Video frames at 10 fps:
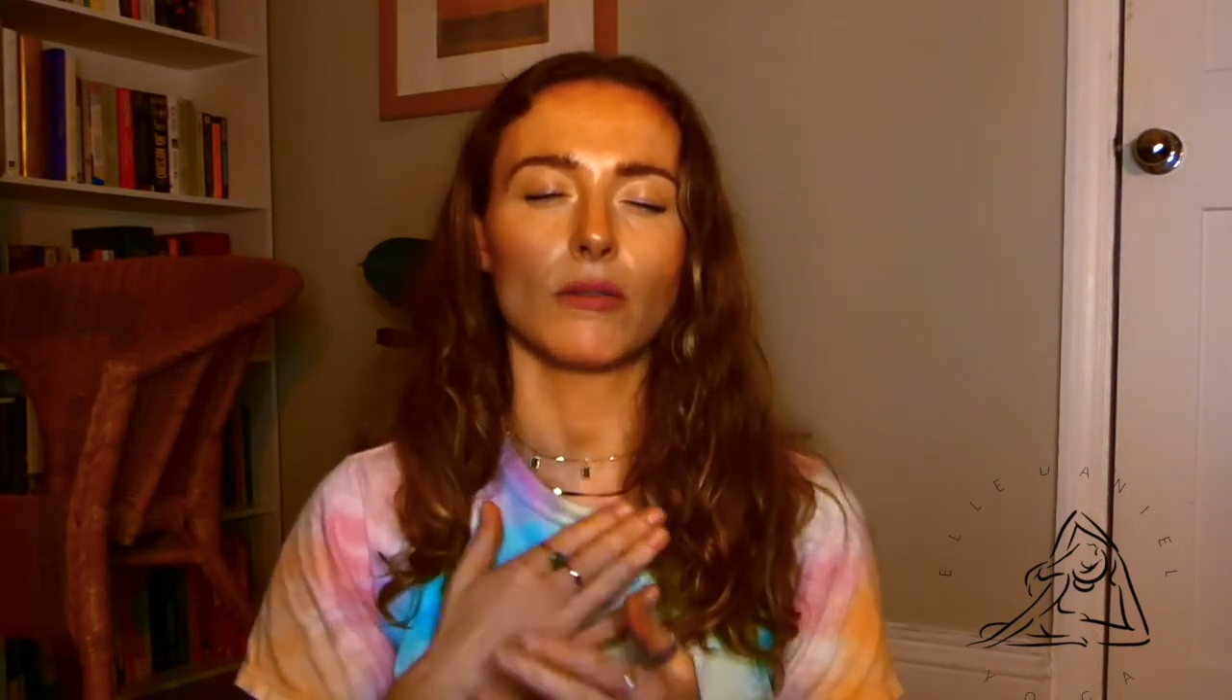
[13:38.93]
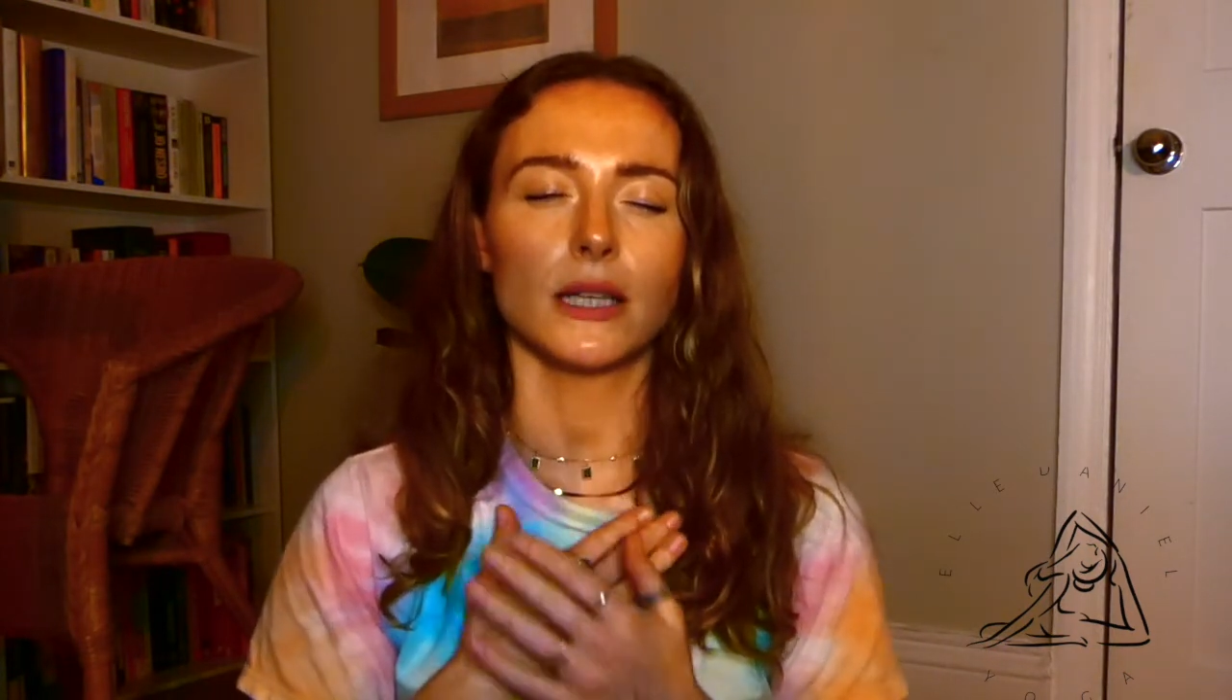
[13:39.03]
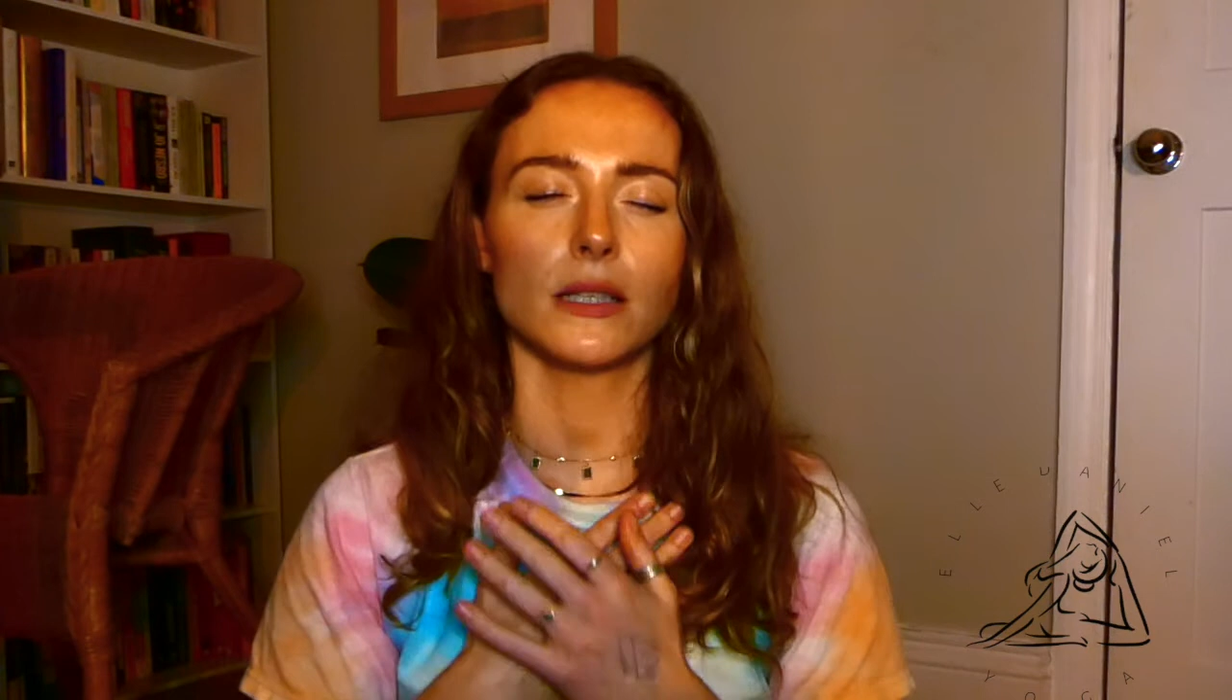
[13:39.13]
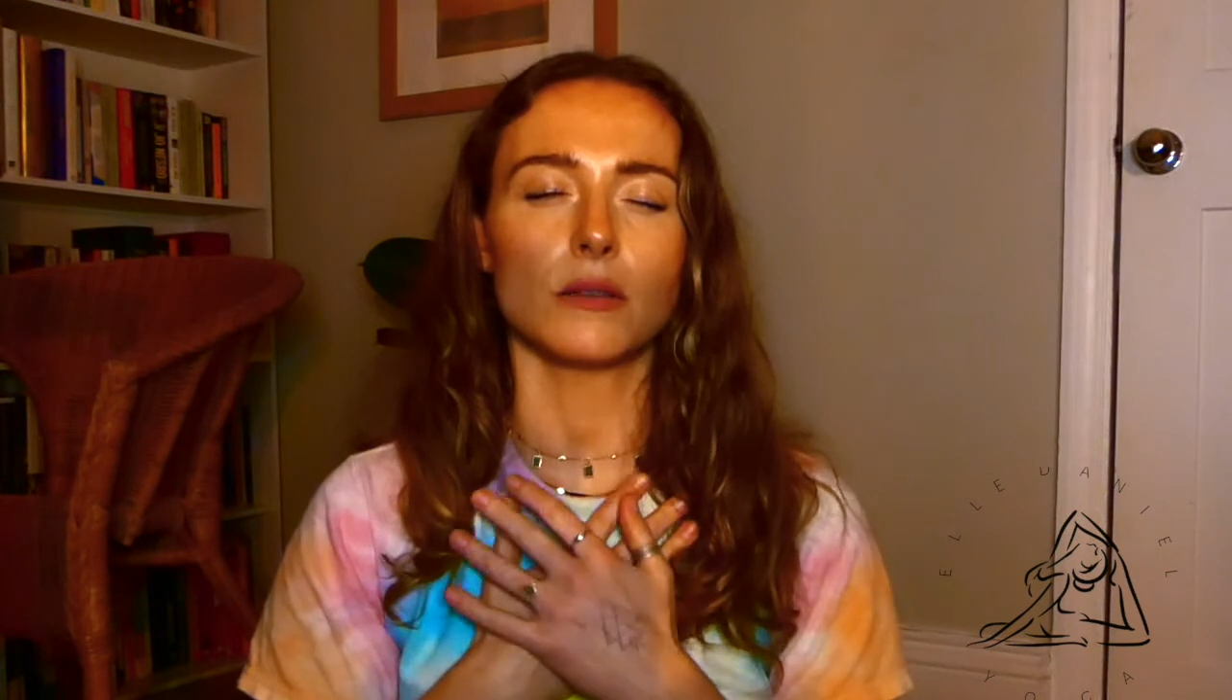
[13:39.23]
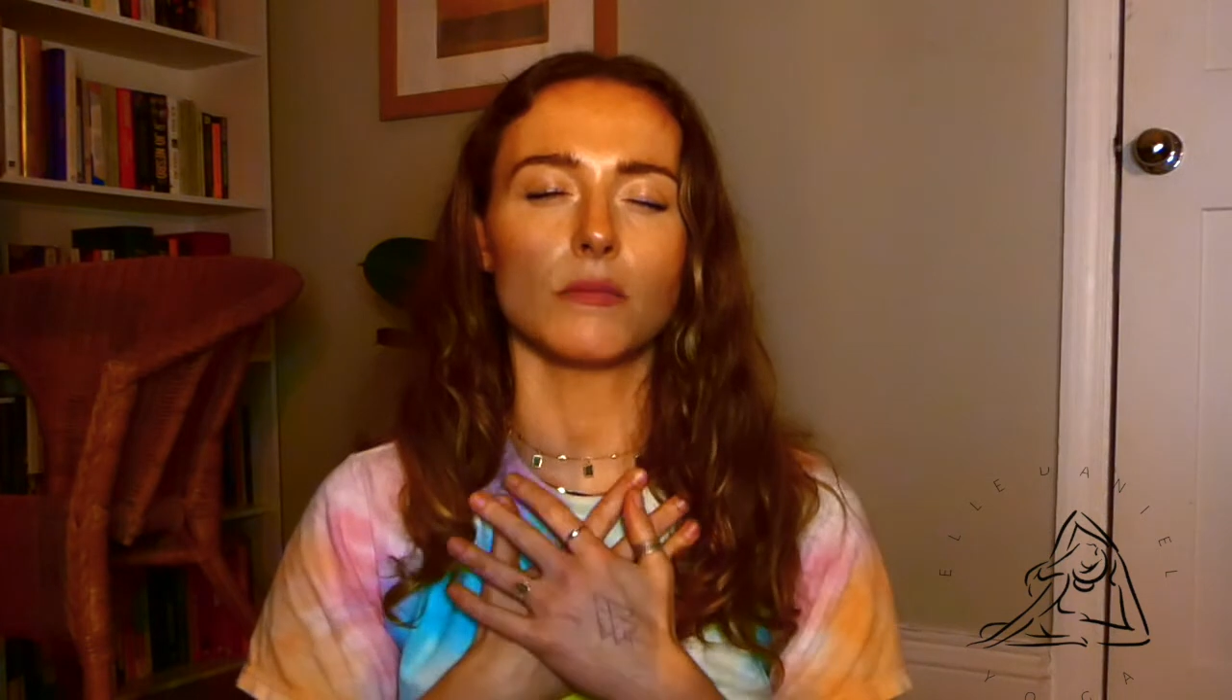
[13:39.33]

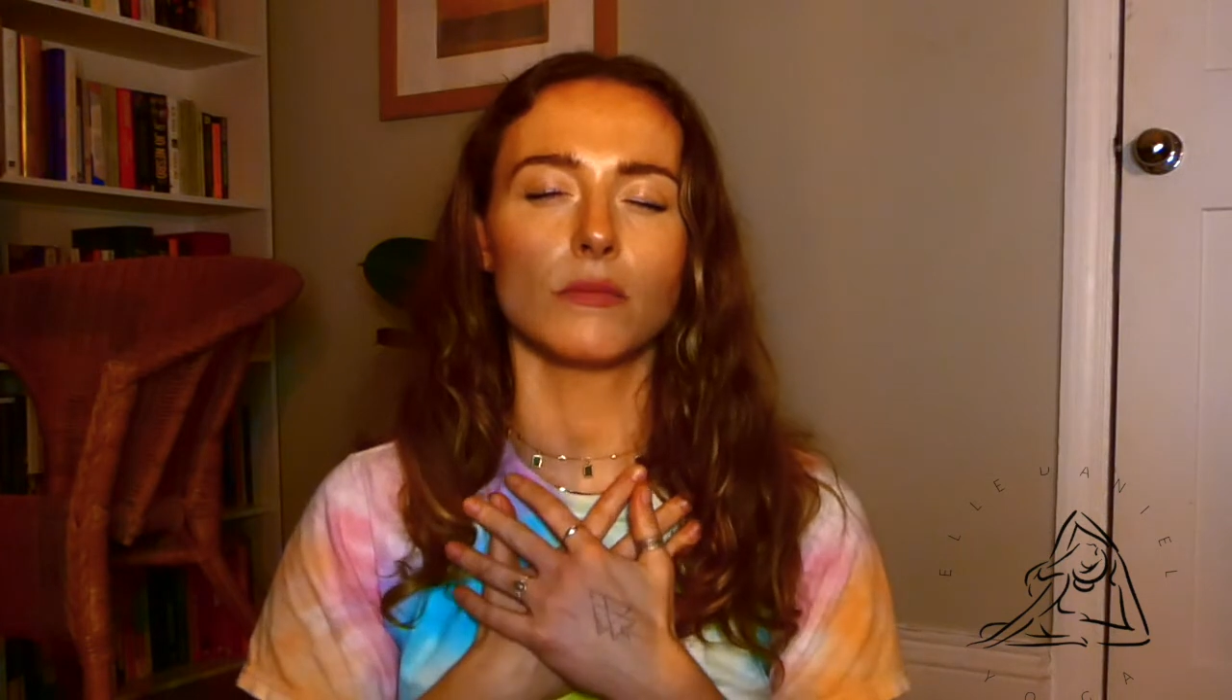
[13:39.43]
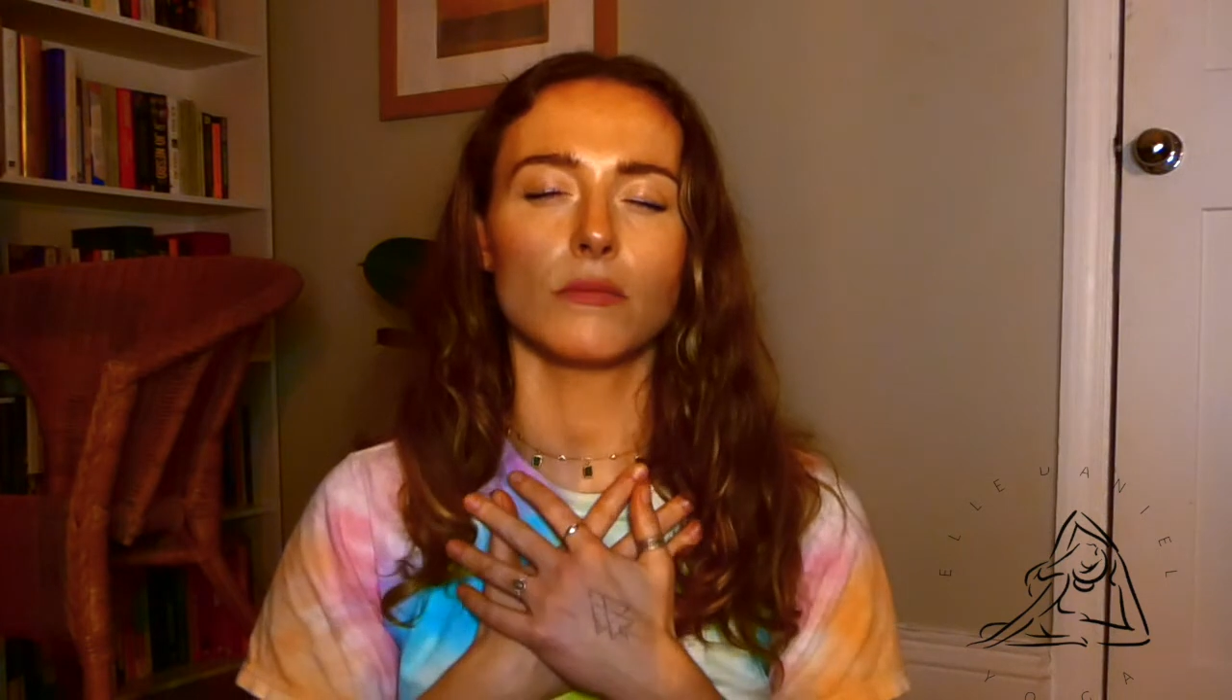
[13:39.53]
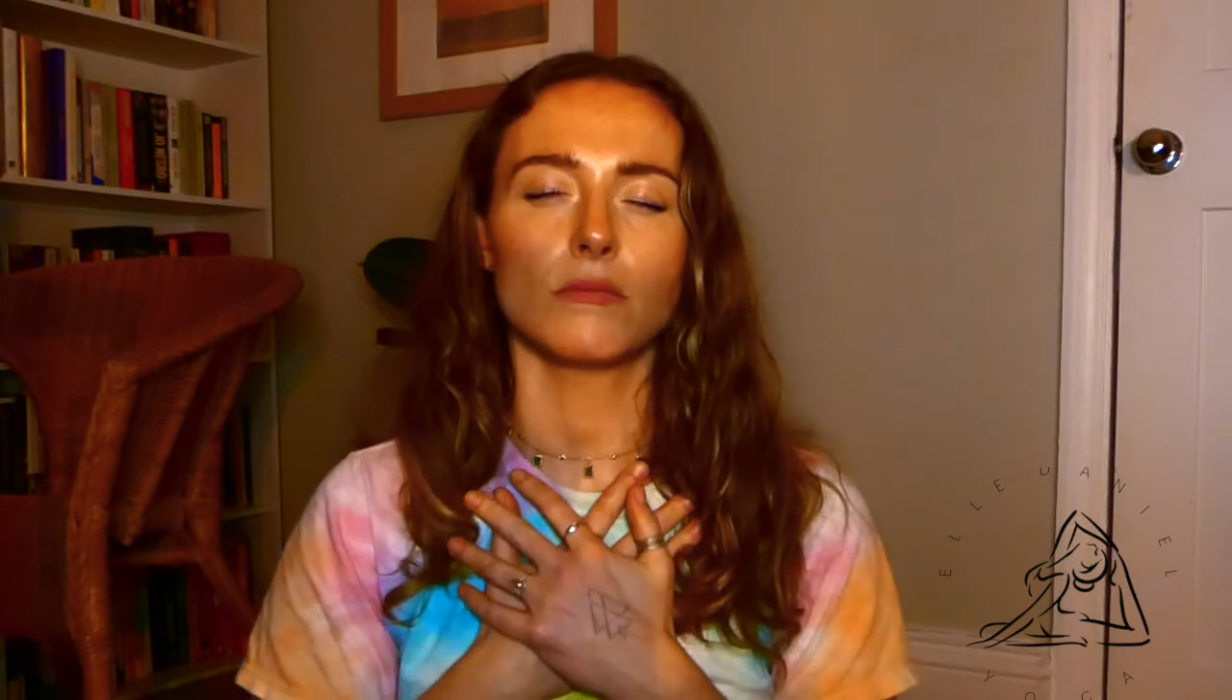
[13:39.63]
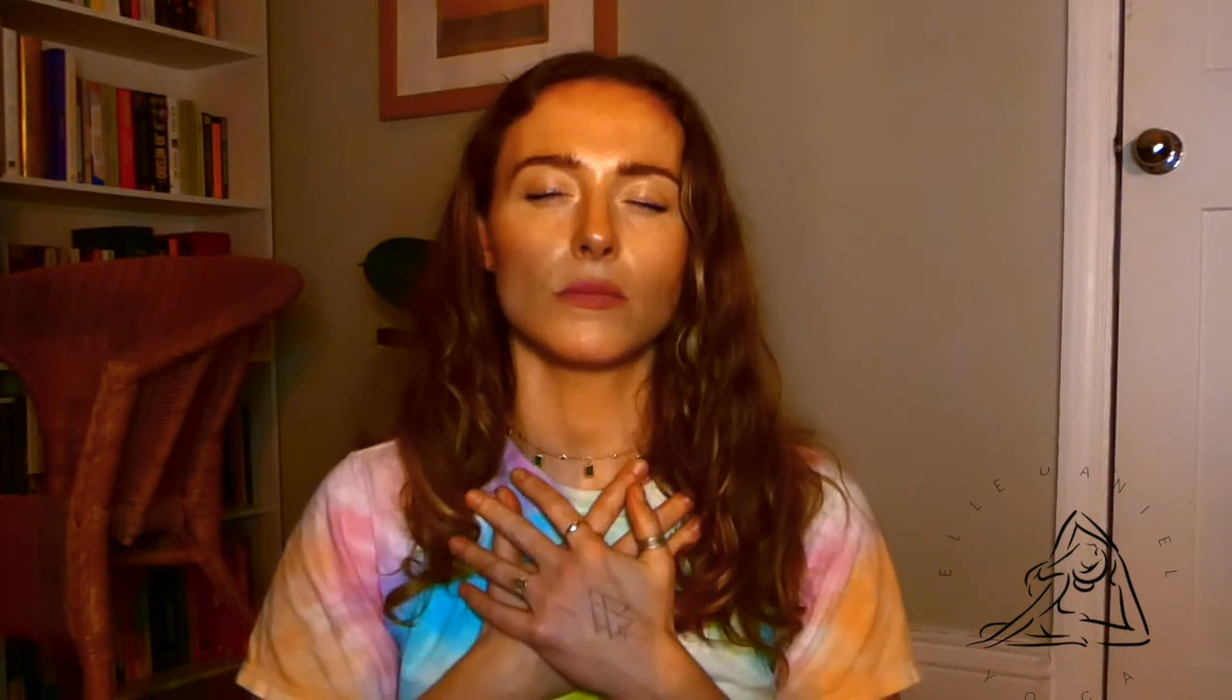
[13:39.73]
rest them